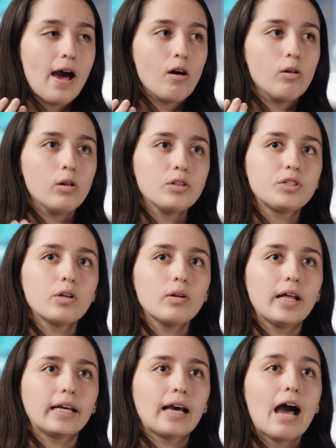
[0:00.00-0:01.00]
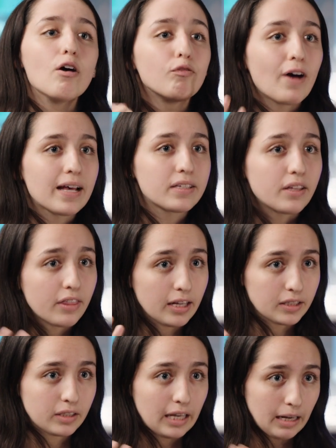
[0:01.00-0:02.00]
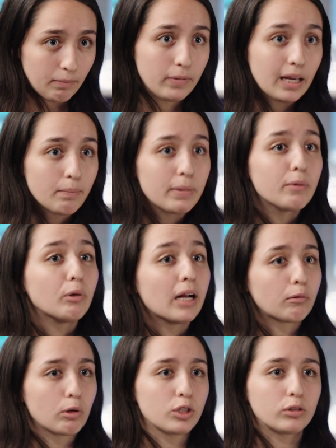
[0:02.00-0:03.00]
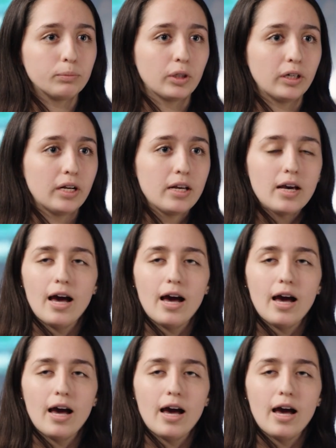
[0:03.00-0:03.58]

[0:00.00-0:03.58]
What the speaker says: also like how fast the things can be with a quantum computer.